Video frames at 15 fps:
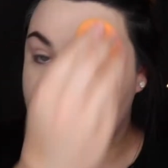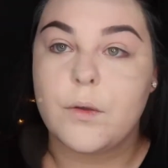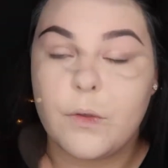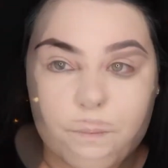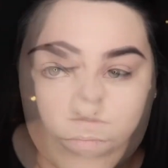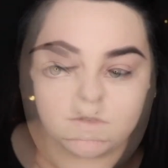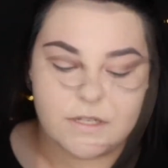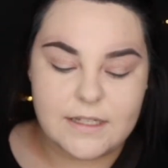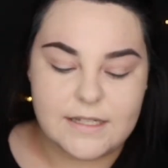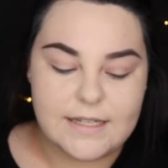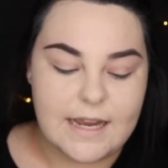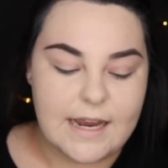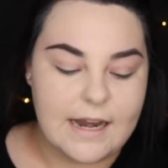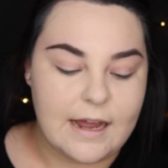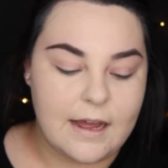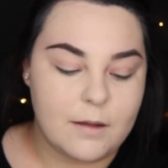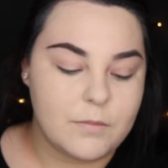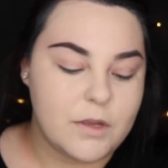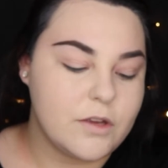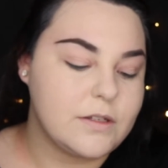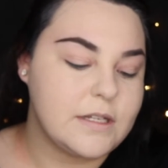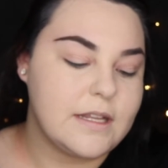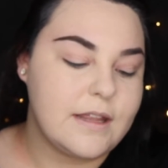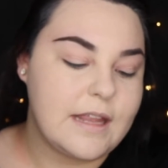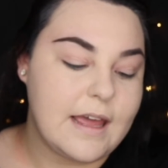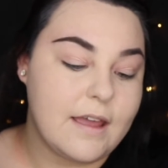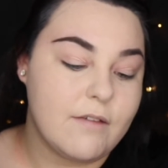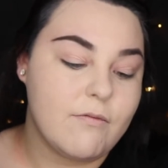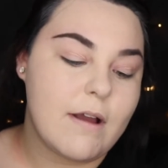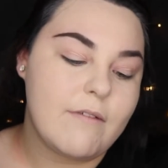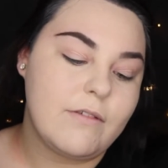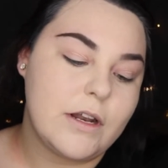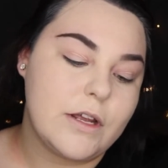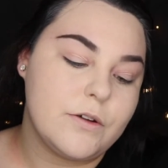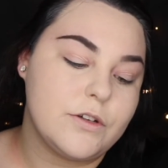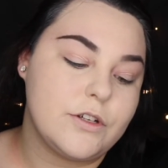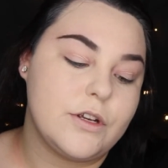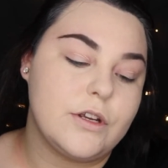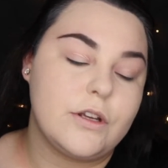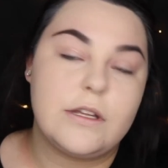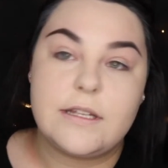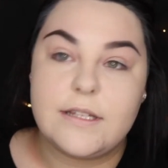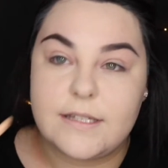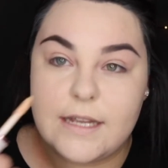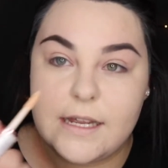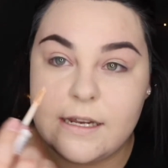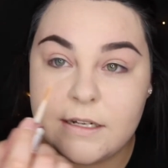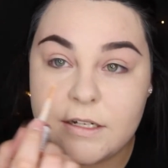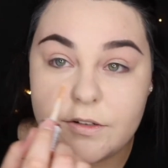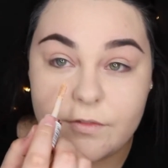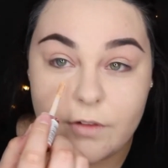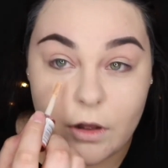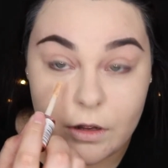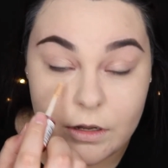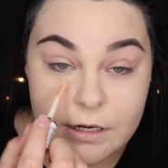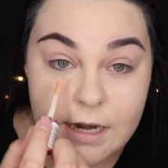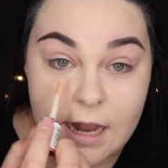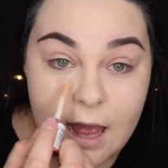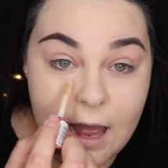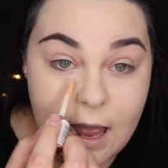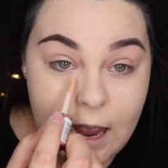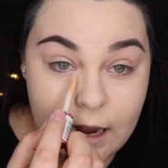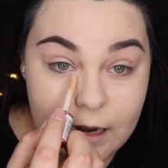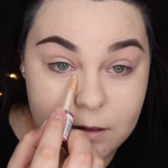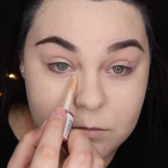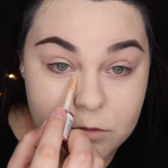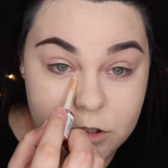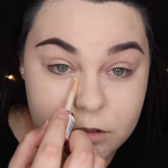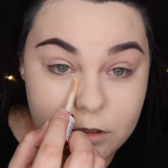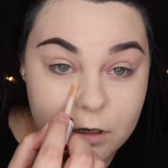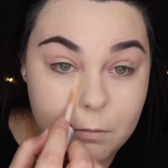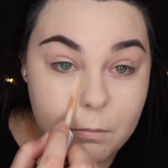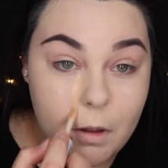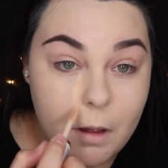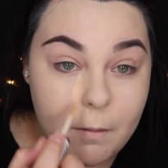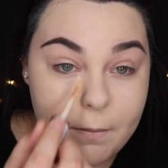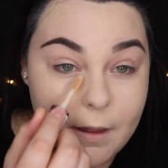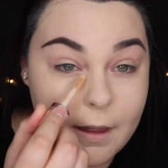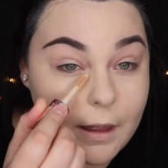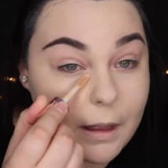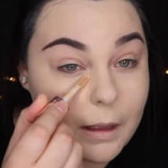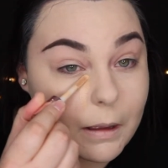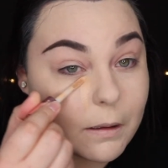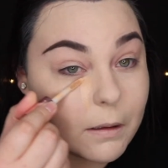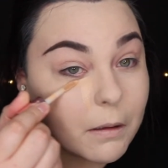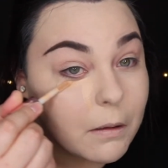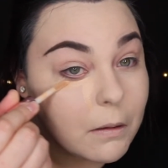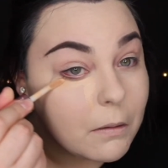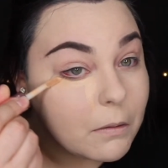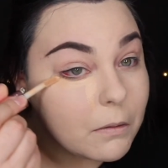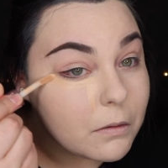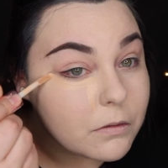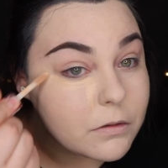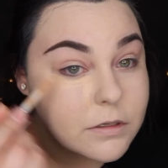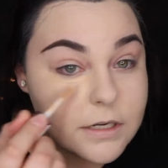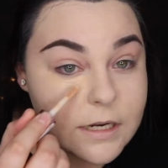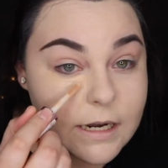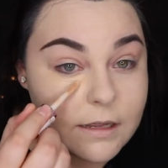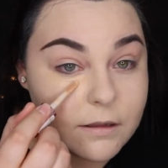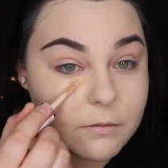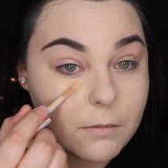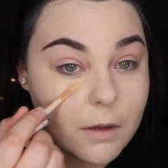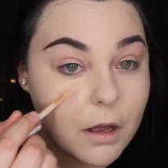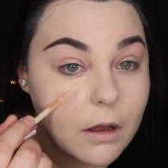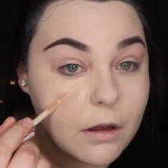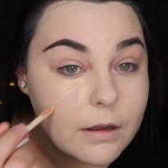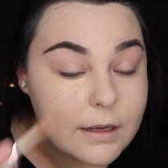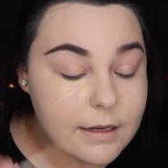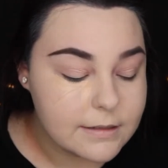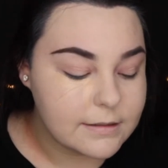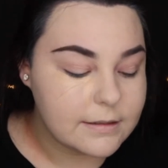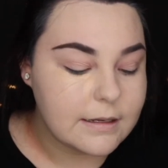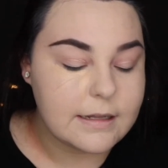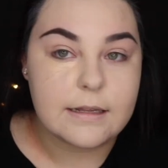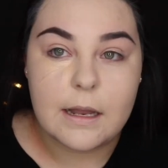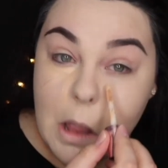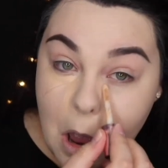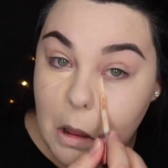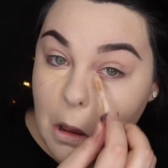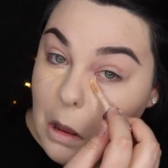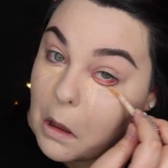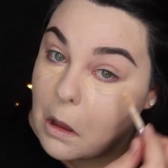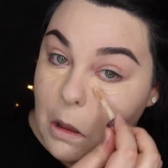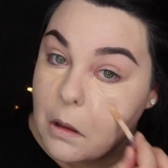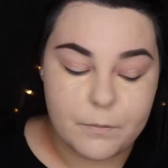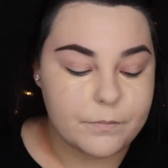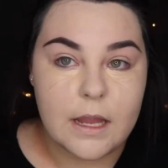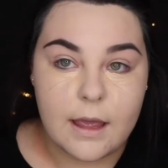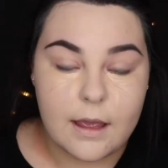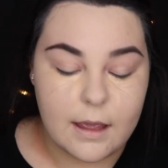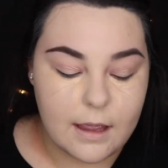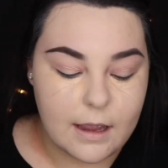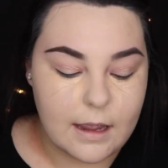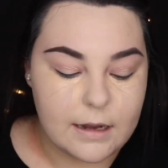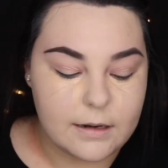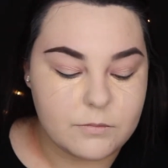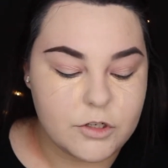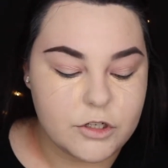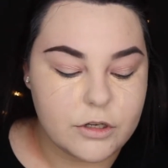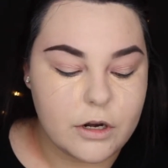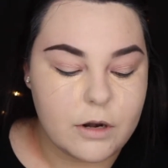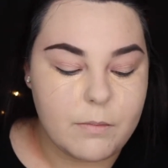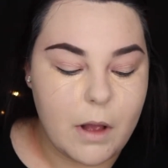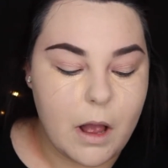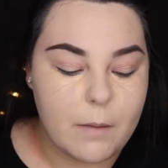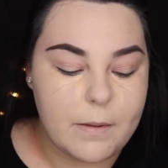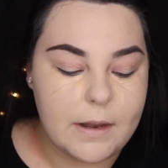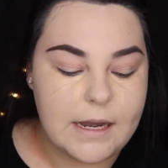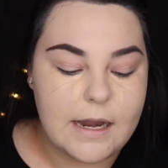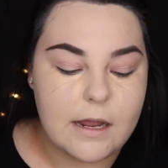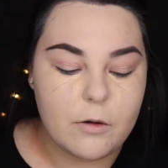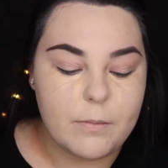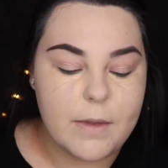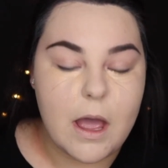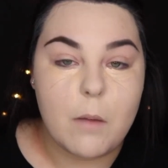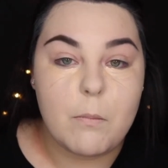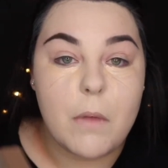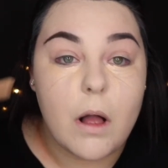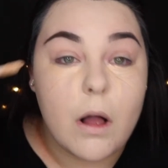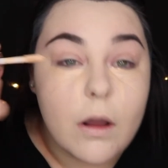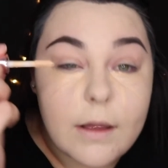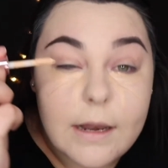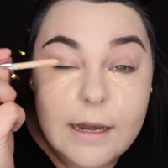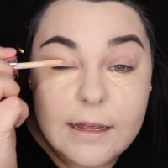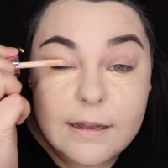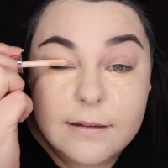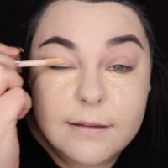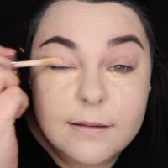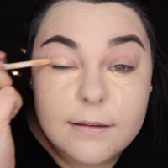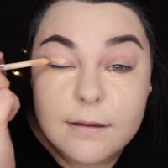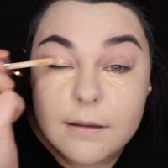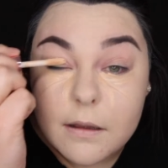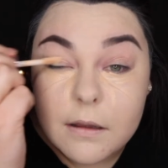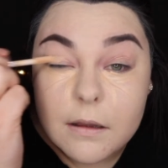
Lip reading: Some concealer, I'm using the Revolution Conceal and Define and I'm just going to pop it underneath my eyes and I'm just going to pop a little bit on my eyelids.